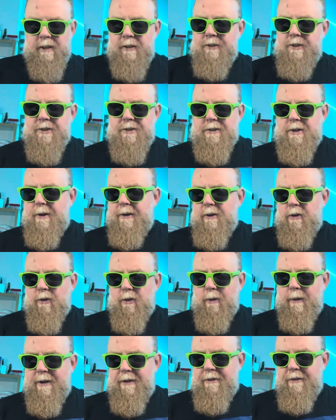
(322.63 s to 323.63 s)
just going all
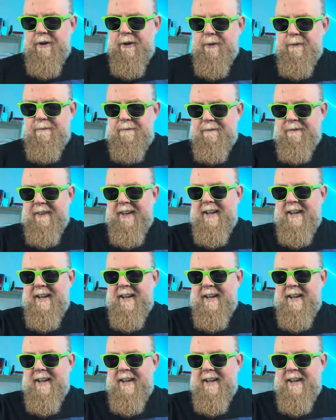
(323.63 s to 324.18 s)
the way through.